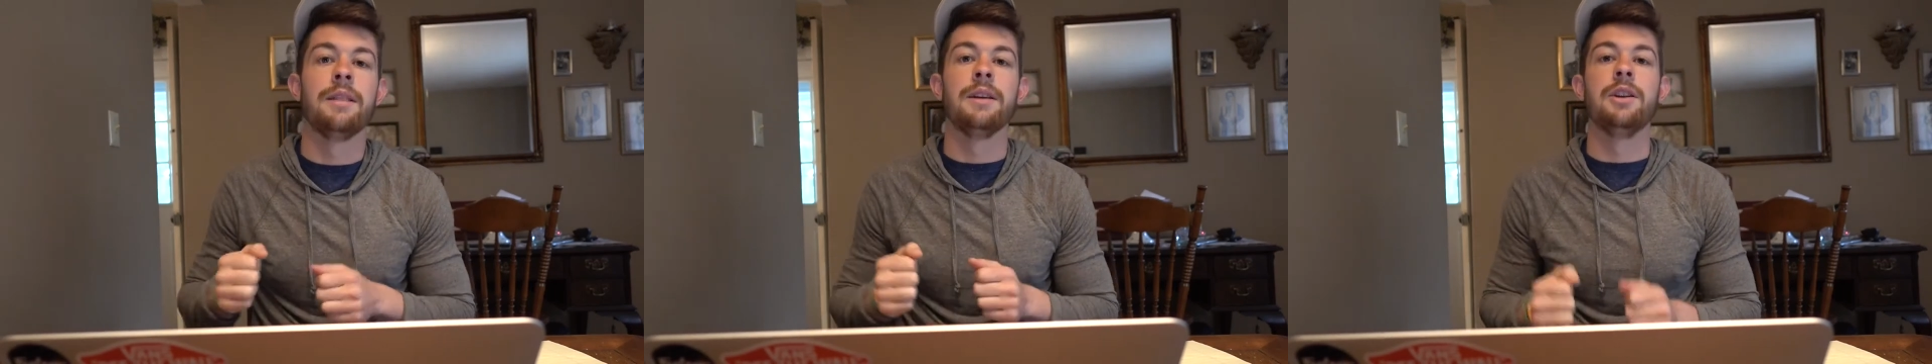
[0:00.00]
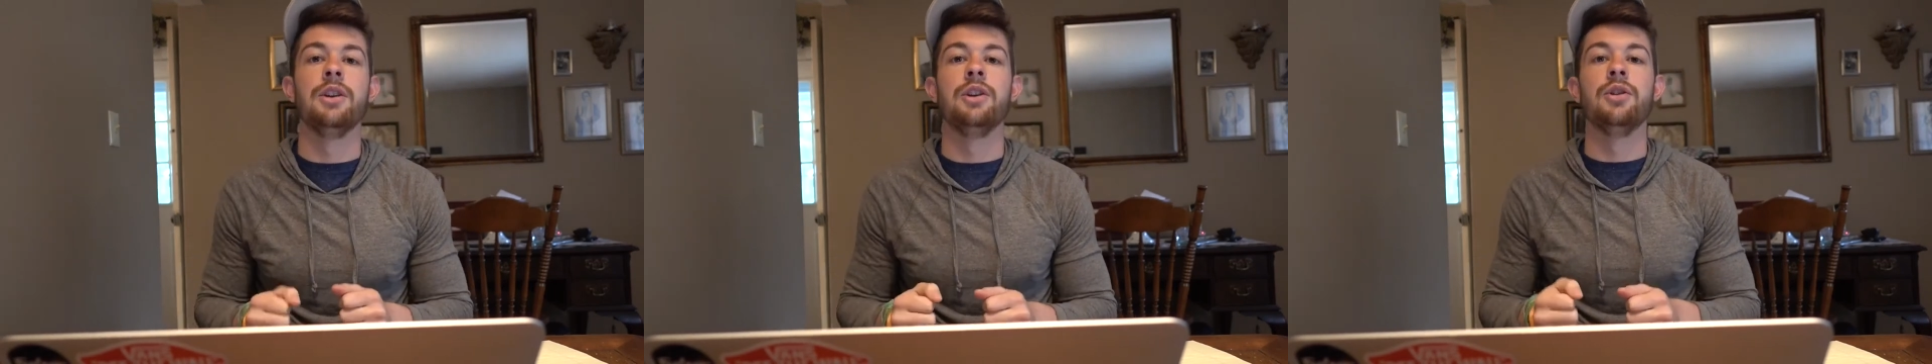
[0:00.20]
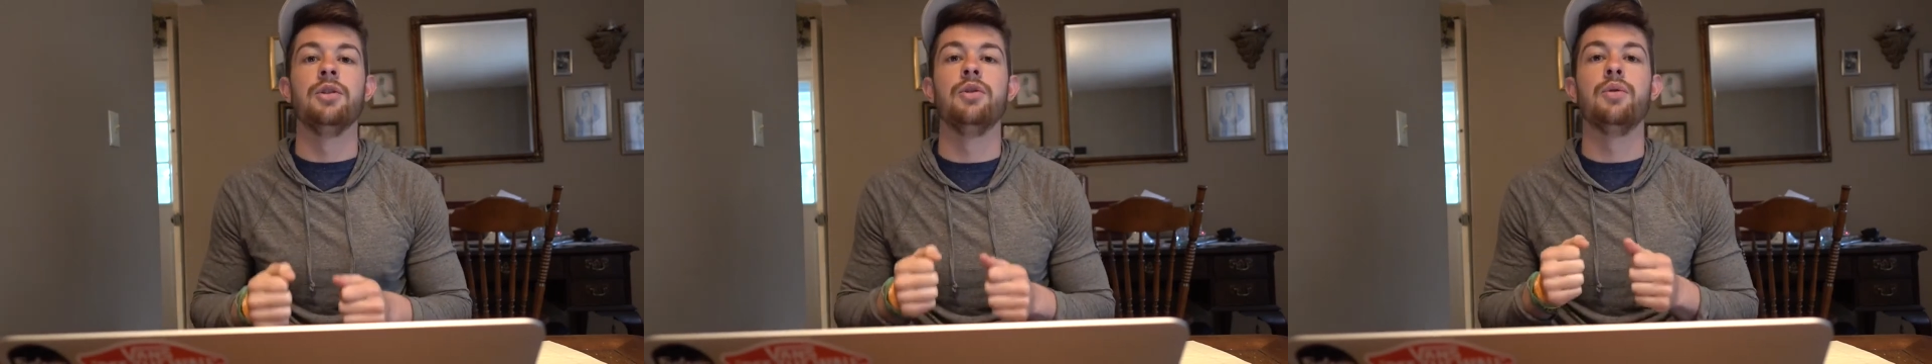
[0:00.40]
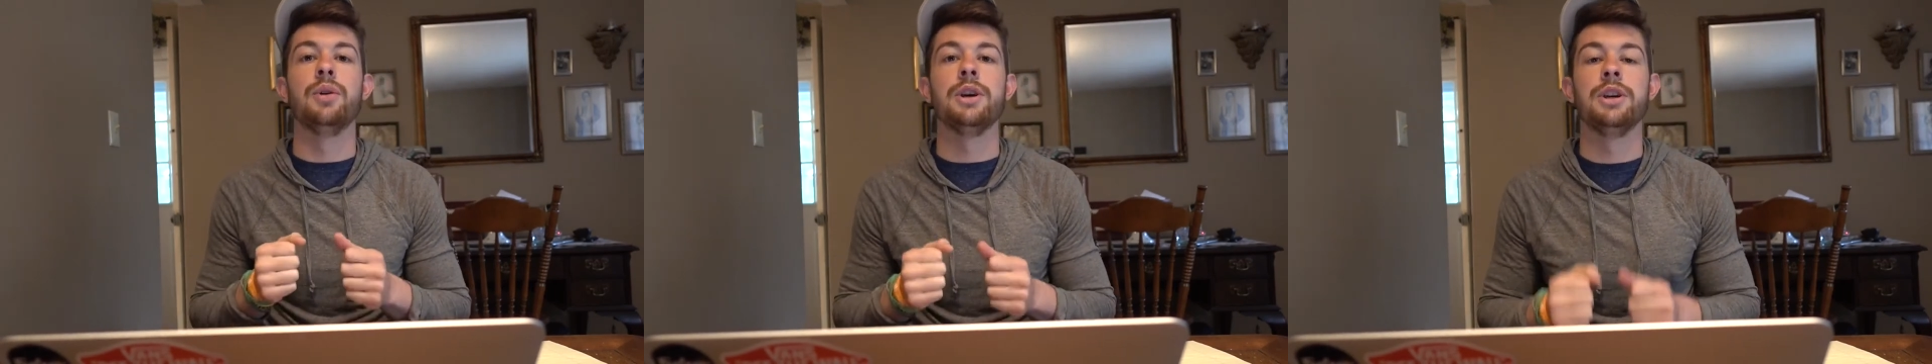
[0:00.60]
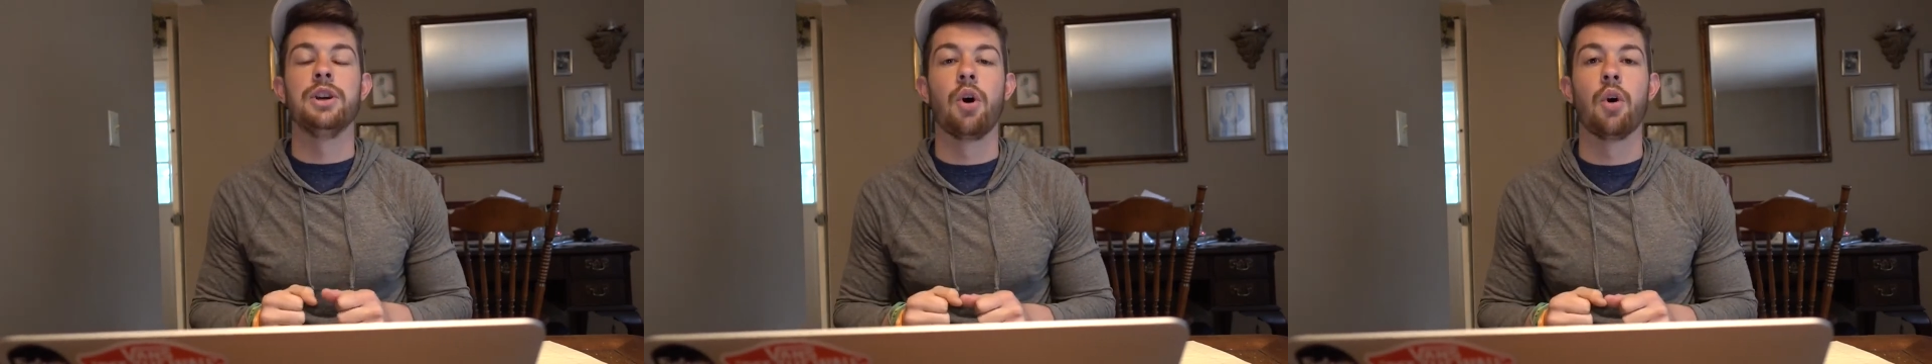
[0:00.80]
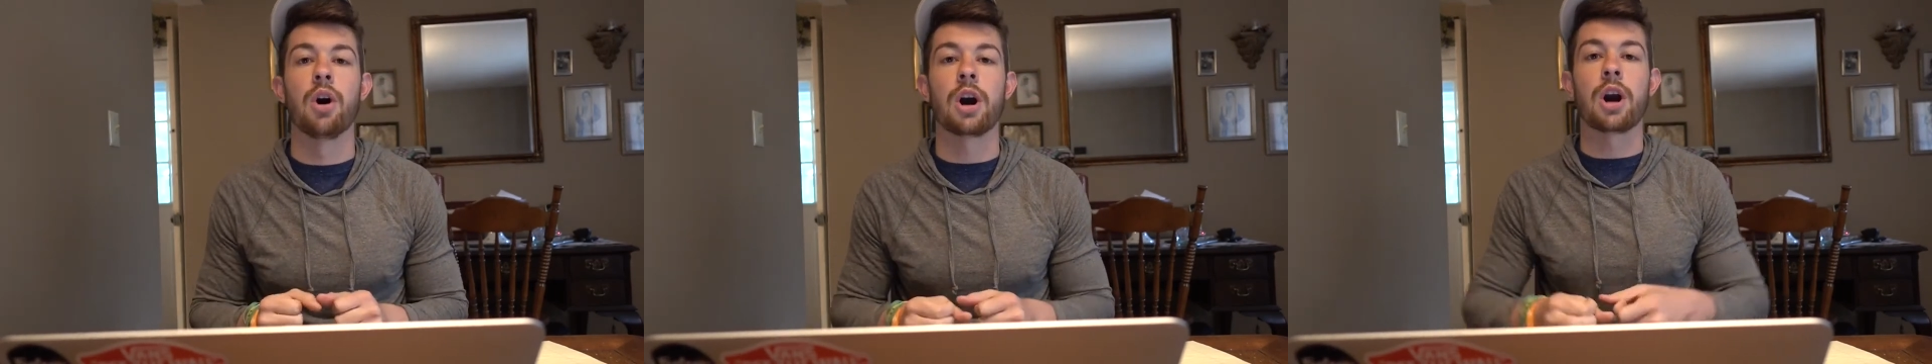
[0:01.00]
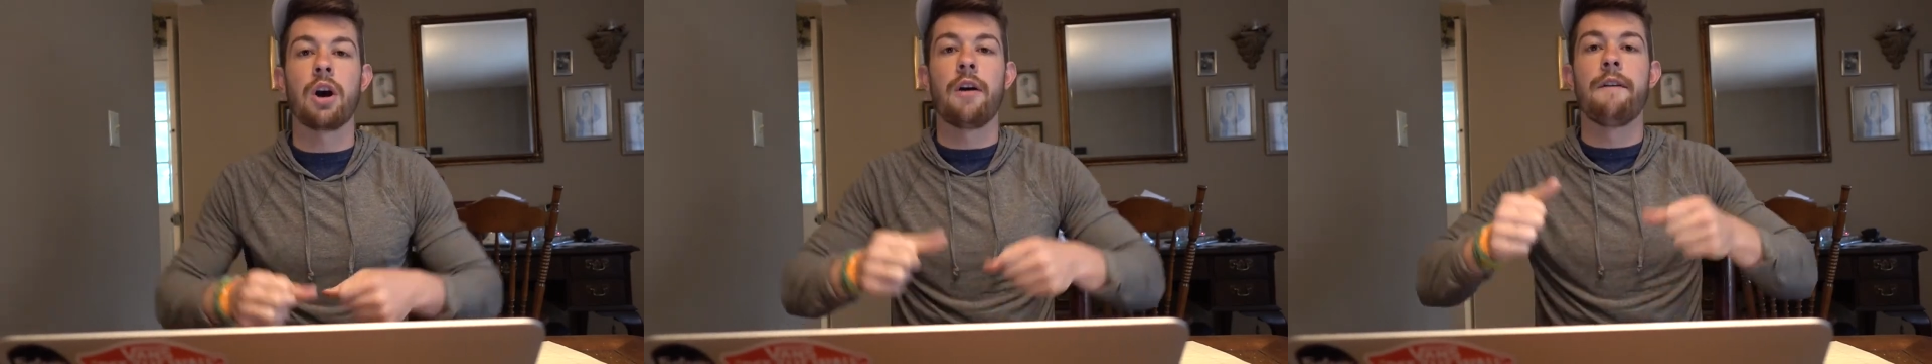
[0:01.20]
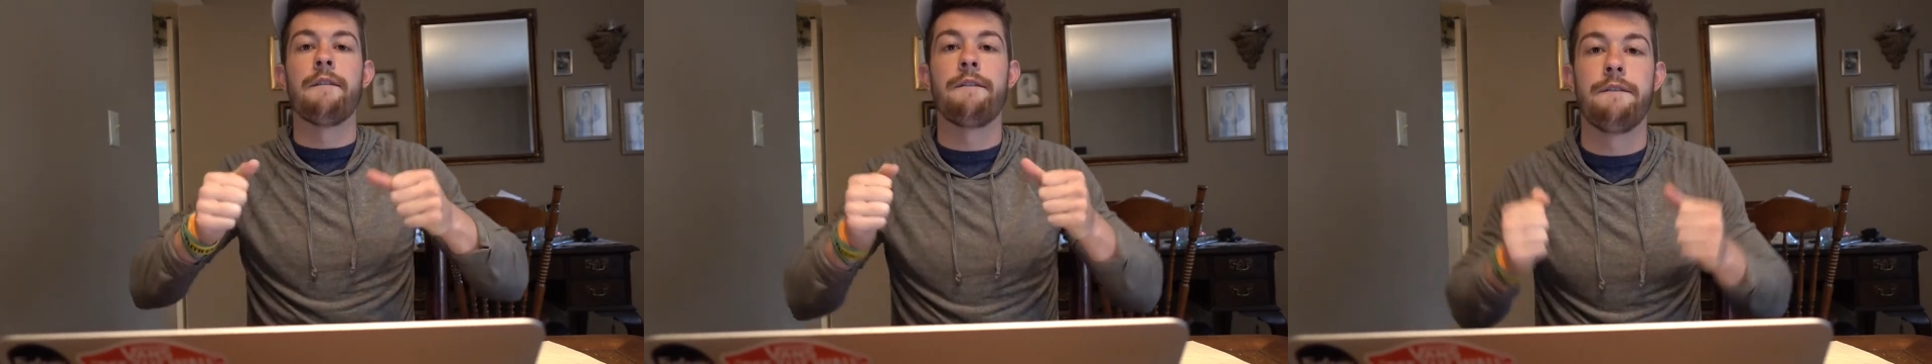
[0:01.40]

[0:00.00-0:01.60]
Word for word: the New York